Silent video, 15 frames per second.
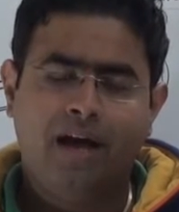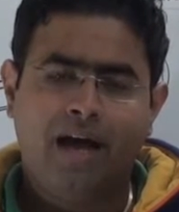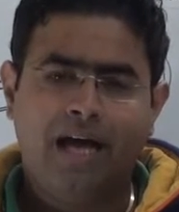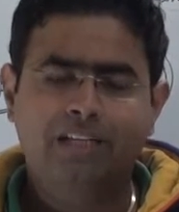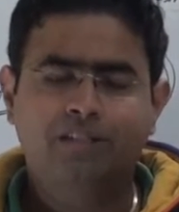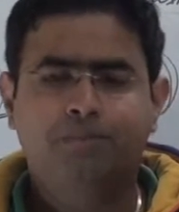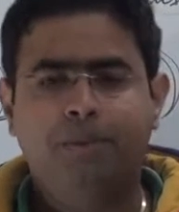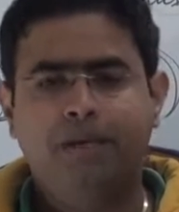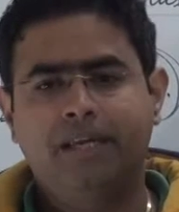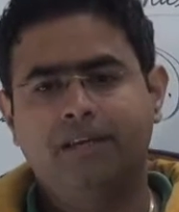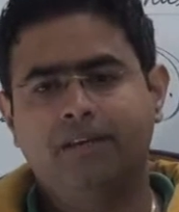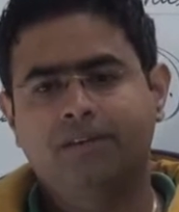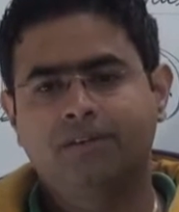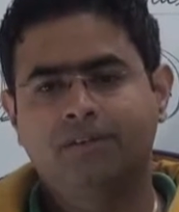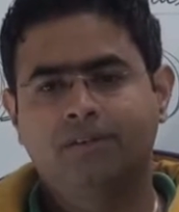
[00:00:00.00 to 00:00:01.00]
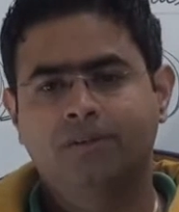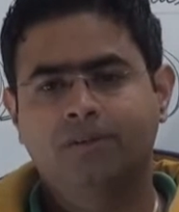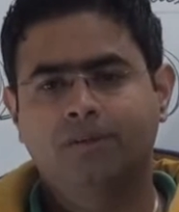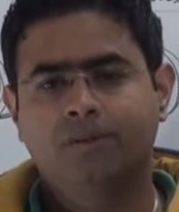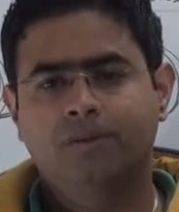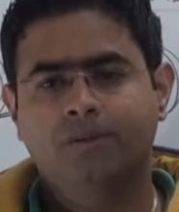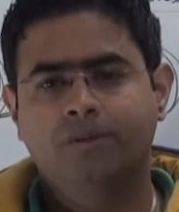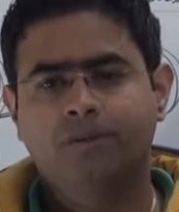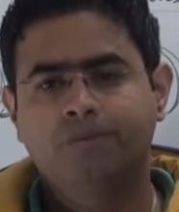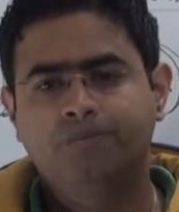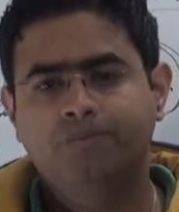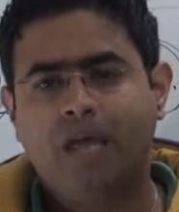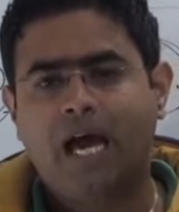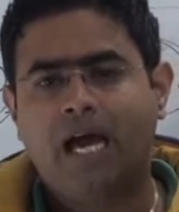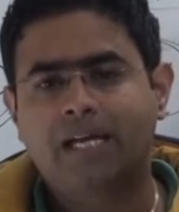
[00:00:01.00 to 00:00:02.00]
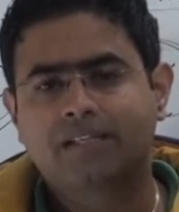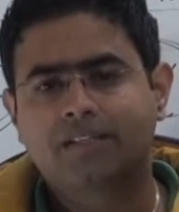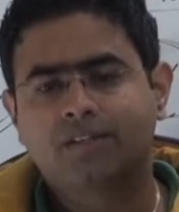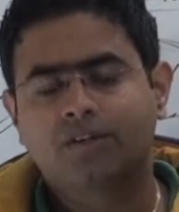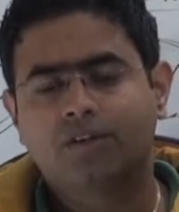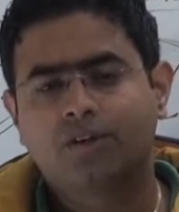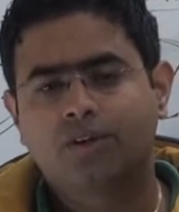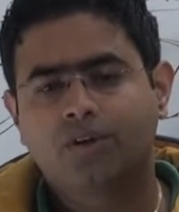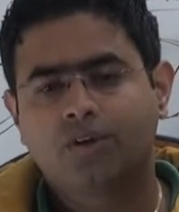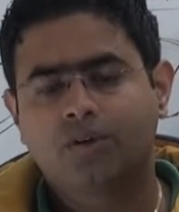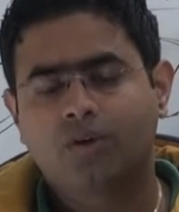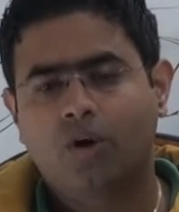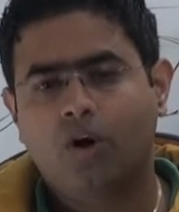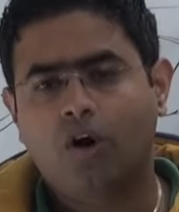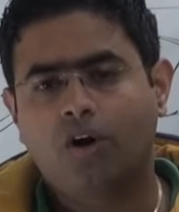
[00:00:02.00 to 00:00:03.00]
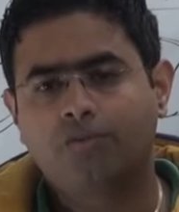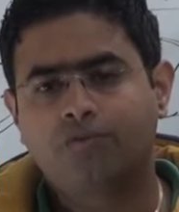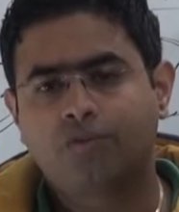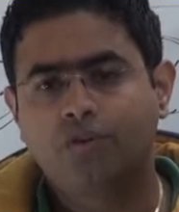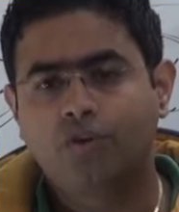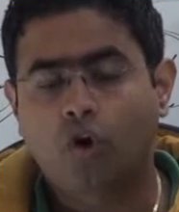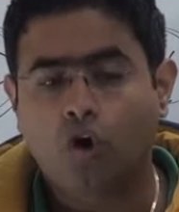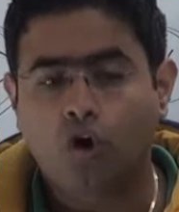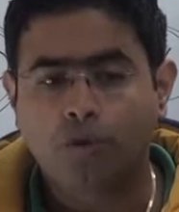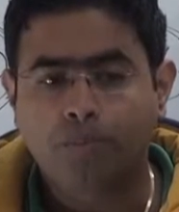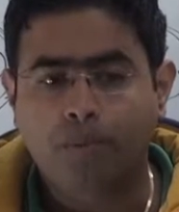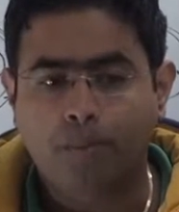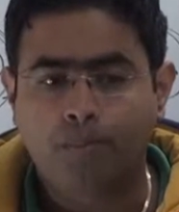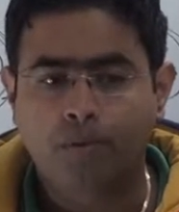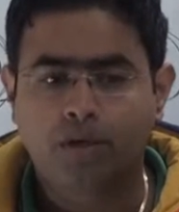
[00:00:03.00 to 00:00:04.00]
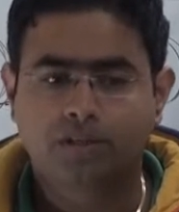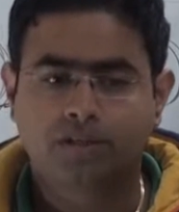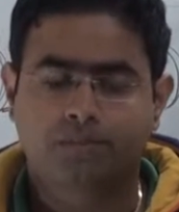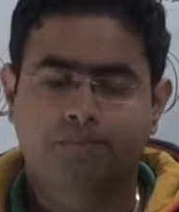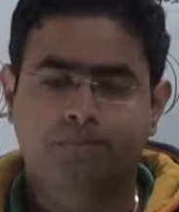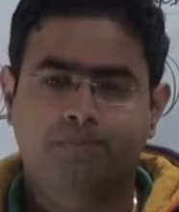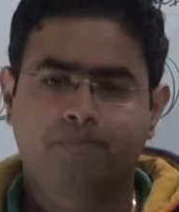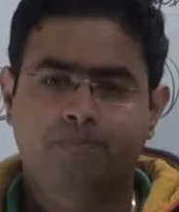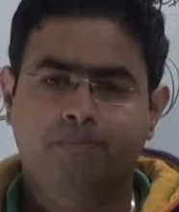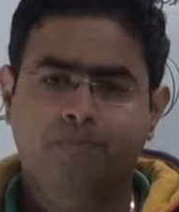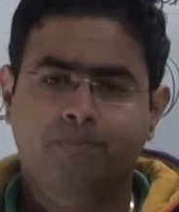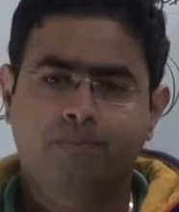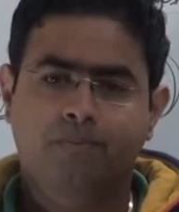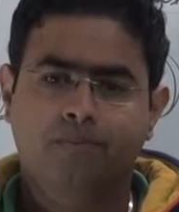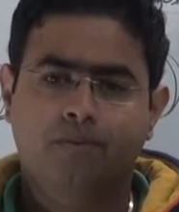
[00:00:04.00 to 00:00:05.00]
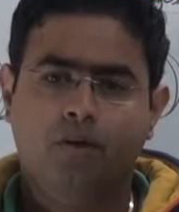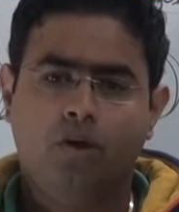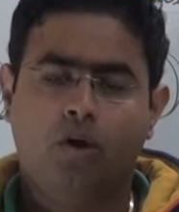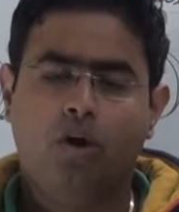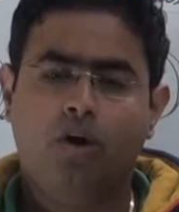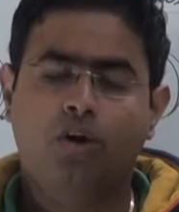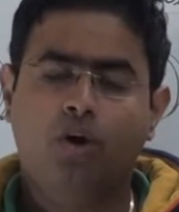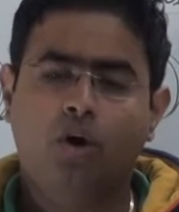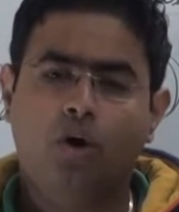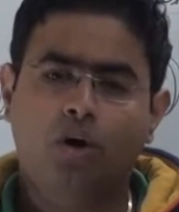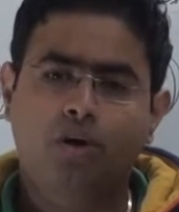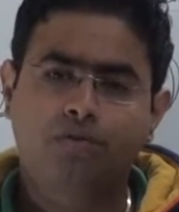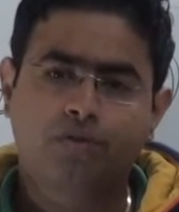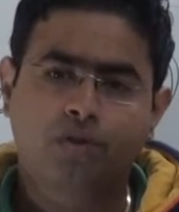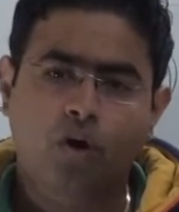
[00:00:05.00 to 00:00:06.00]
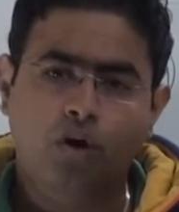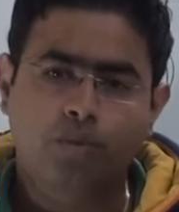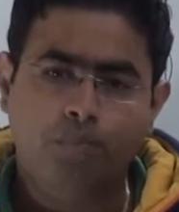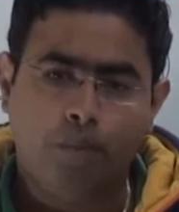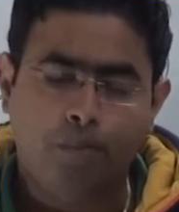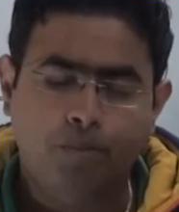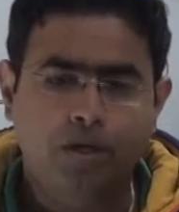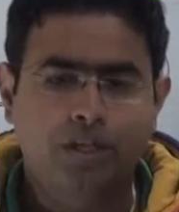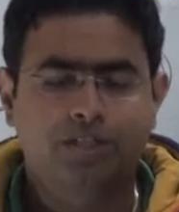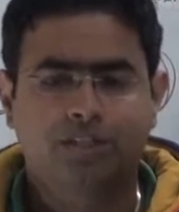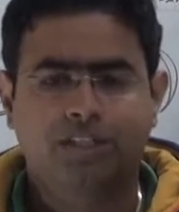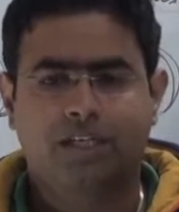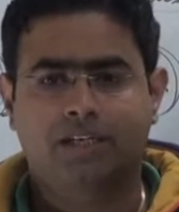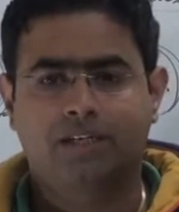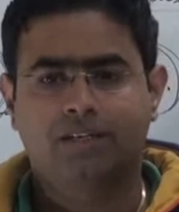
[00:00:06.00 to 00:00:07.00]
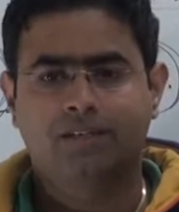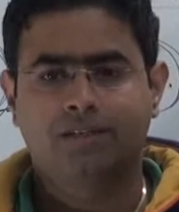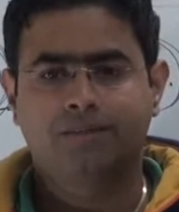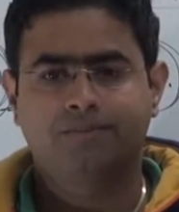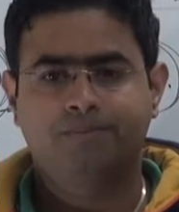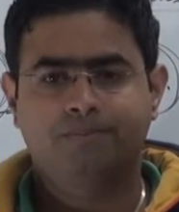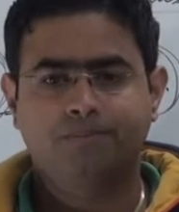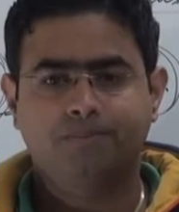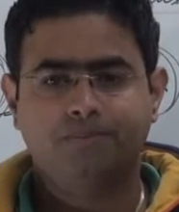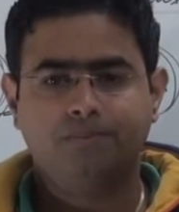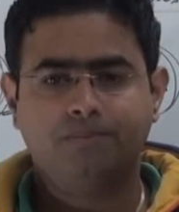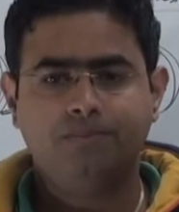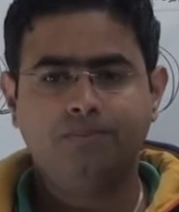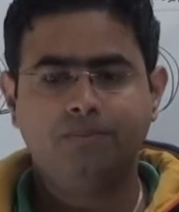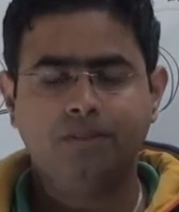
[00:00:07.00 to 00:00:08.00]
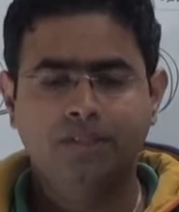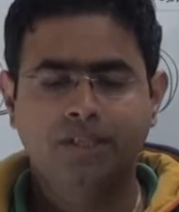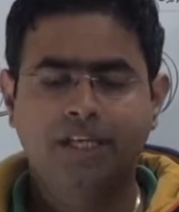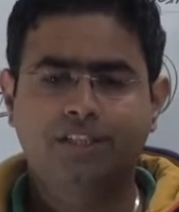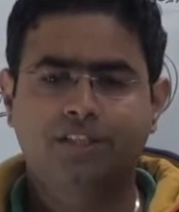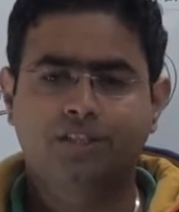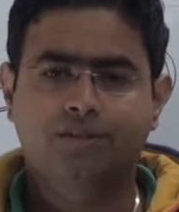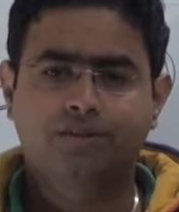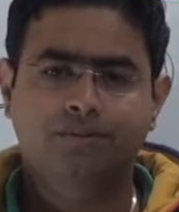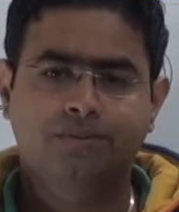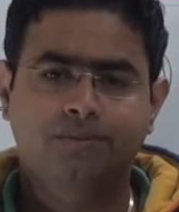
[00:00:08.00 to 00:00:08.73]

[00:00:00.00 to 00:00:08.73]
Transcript: has been that of non-populism or, or of non-populistic nature.